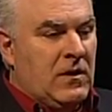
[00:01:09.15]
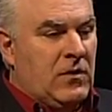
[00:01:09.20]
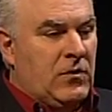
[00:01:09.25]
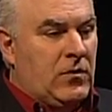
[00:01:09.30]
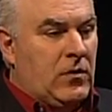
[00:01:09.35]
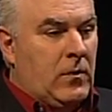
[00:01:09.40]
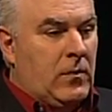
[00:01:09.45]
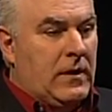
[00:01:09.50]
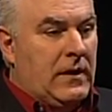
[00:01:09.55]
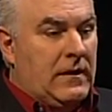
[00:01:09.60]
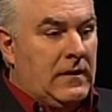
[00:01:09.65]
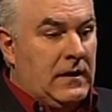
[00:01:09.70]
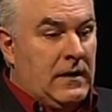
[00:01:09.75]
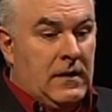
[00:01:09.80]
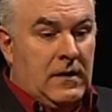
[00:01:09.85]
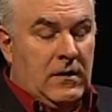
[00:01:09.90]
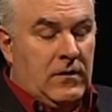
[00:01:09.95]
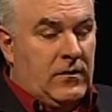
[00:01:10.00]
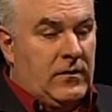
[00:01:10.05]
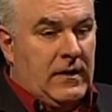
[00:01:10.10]
So what I
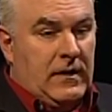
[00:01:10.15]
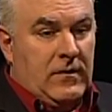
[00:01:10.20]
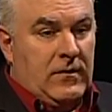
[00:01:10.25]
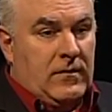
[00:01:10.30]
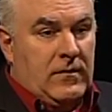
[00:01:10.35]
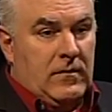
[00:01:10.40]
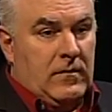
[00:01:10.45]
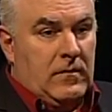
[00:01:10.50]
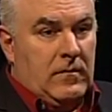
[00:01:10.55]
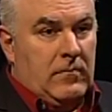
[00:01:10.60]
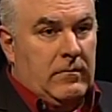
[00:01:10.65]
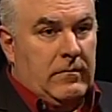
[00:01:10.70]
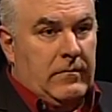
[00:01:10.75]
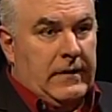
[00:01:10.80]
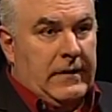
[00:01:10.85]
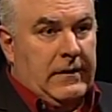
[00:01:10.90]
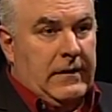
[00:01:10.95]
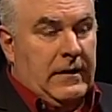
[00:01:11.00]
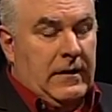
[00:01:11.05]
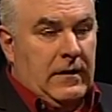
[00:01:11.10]
did is that's
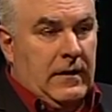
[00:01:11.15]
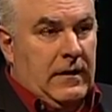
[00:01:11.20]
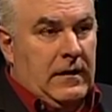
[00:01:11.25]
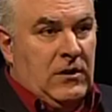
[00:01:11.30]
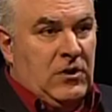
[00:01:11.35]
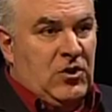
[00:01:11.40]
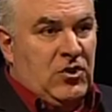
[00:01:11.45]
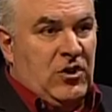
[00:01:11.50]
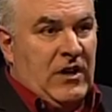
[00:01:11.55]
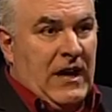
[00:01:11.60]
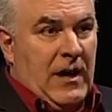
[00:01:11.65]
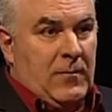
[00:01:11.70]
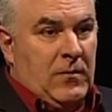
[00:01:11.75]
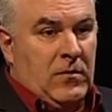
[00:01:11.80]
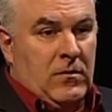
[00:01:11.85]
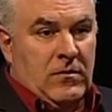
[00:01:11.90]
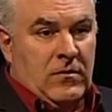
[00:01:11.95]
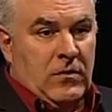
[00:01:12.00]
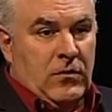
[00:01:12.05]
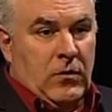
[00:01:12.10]
I, I, each
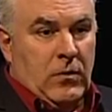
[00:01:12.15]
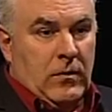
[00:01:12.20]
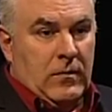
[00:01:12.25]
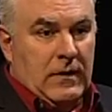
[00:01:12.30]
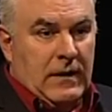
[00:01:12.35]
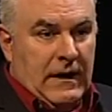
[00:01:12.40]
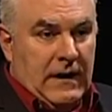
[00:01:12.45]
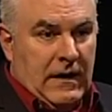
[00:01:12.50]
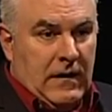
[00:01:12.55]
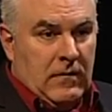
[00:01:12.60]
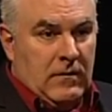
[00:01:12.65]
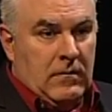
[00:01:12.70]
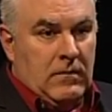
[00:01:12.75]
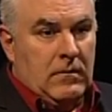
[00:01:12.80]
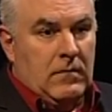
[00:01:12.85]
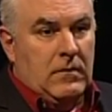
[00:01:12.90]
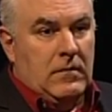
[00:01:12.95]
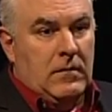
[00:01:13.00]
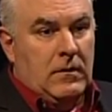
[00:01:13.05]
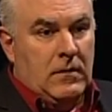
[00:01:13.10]
chapter is its own town okay.